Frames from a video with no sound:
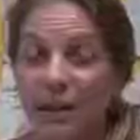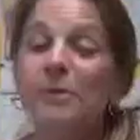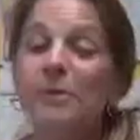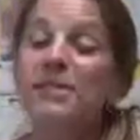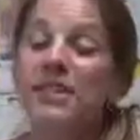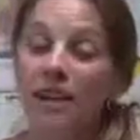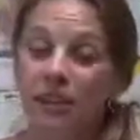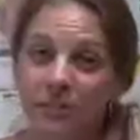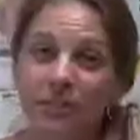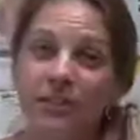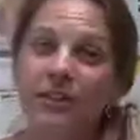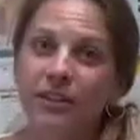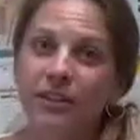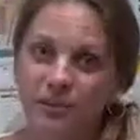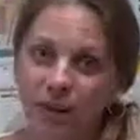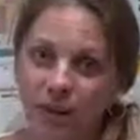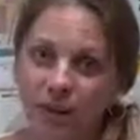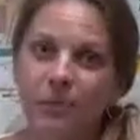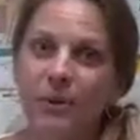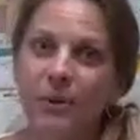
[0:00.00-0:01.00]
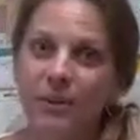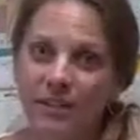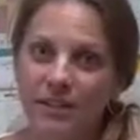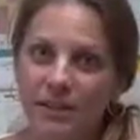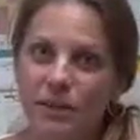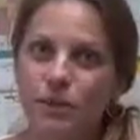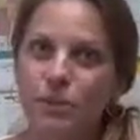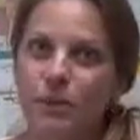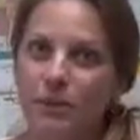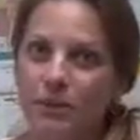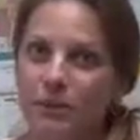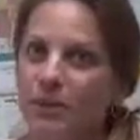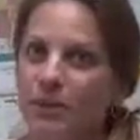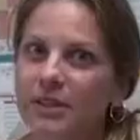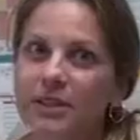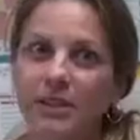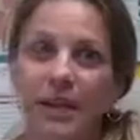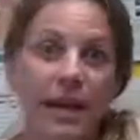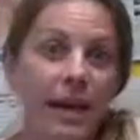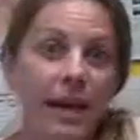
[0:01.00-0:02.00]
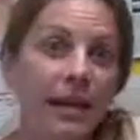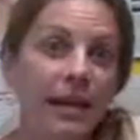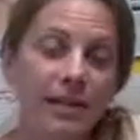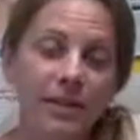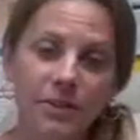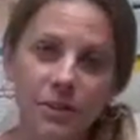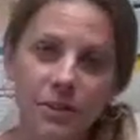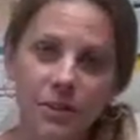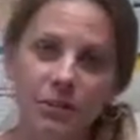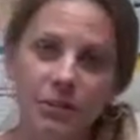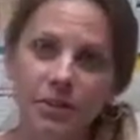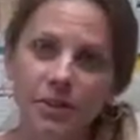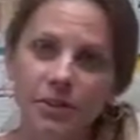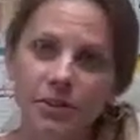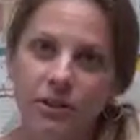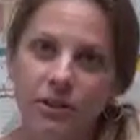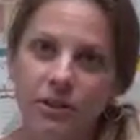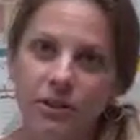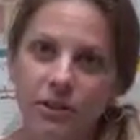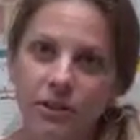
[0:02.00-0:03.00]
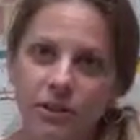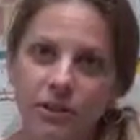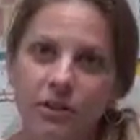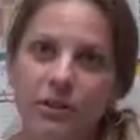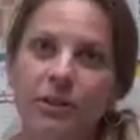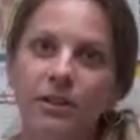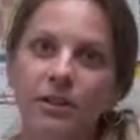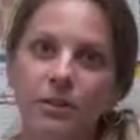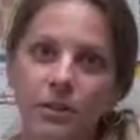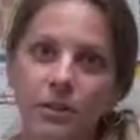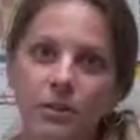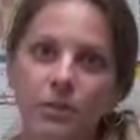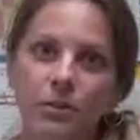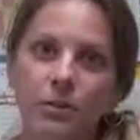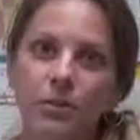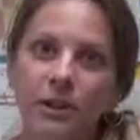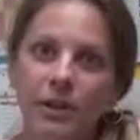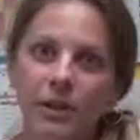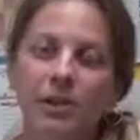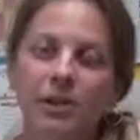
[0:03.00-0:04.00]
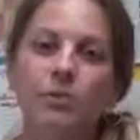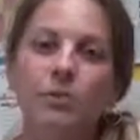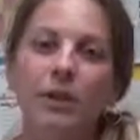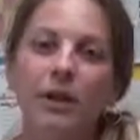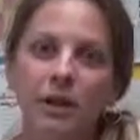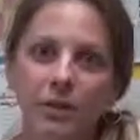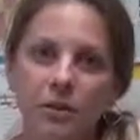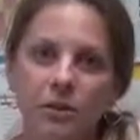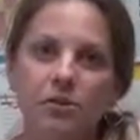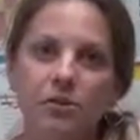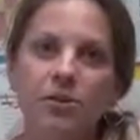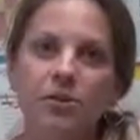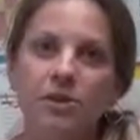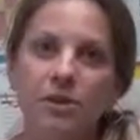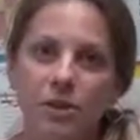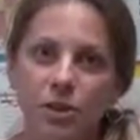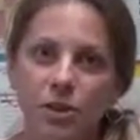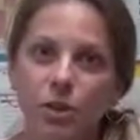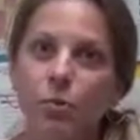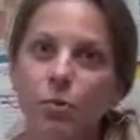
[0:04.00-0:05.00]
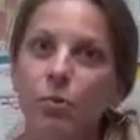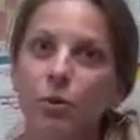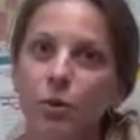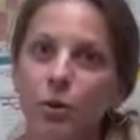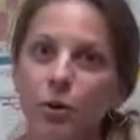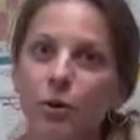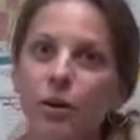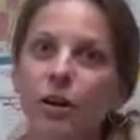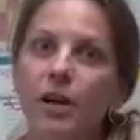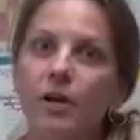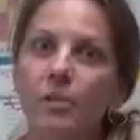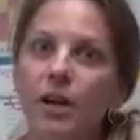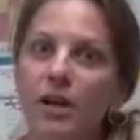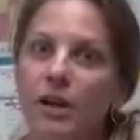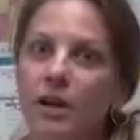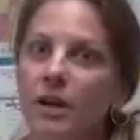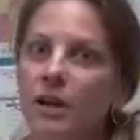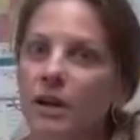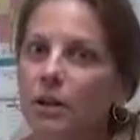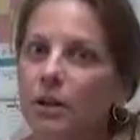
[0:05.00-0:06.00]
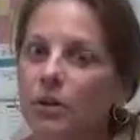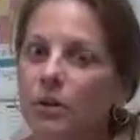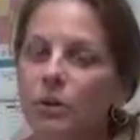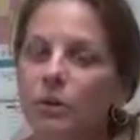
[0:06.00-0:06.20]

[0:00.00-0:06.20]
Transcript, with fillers: And I would definitely recommend Digitability to any school district looking to expand their transition programming